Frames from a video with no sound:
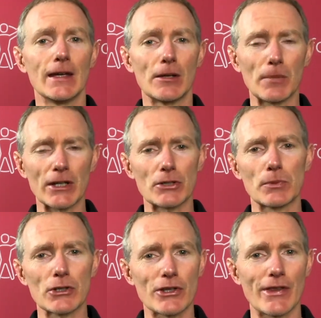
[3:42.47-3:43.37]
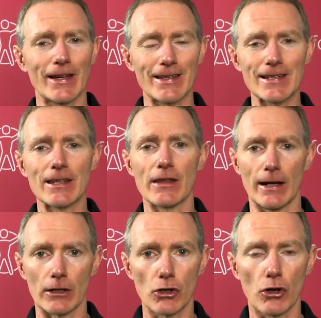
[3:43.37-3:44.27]
In my experience, that isn't
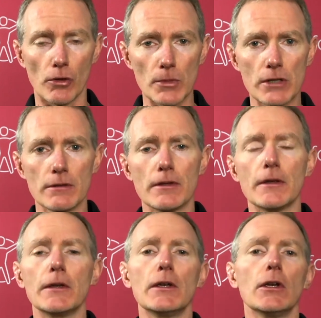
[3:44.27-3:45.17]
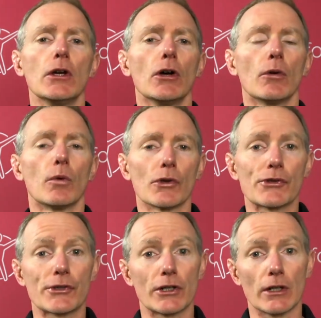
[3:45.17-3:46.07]
that common.
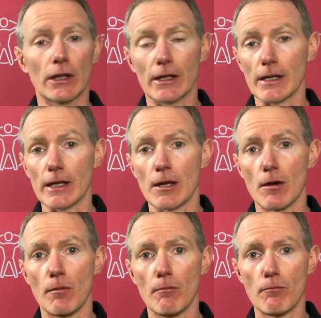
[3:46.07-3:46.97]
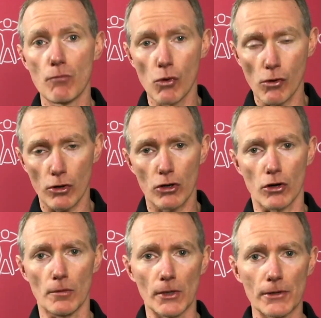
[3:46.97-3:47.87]
What's certainly more
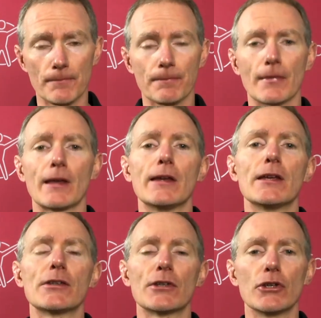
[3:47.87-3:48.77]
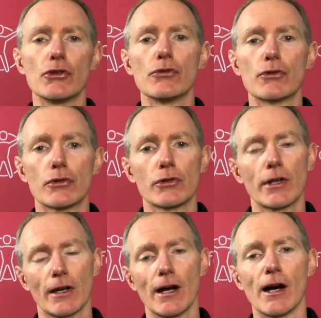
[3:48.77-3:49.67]
common is that you could
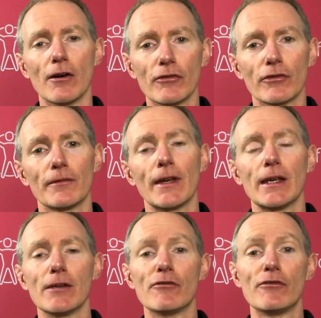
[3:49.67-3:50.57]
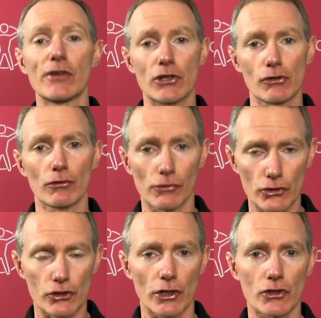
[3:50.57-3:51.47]
have a visceral
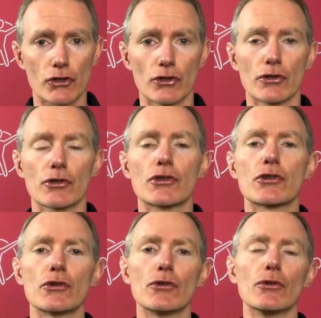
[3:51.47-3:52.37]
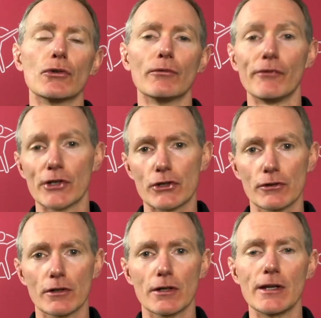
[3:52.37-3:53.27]
structure. So
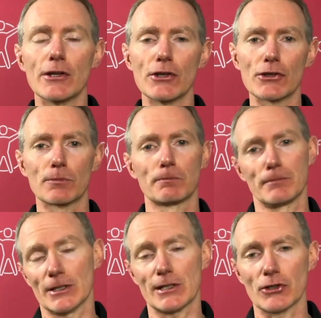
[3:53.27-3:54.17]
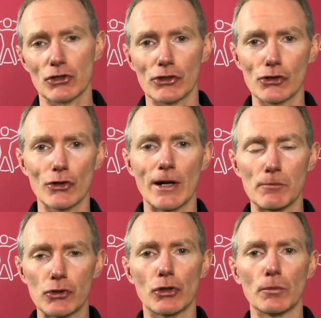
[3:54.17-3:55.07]
viscera is essentially your
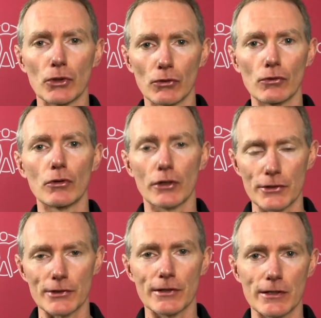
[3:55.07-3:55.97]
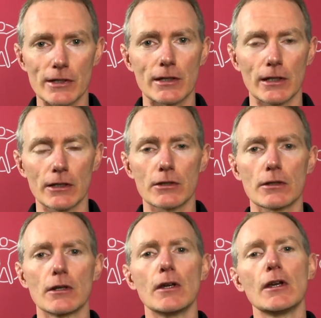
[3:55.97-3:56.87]
abdominal organs in this case.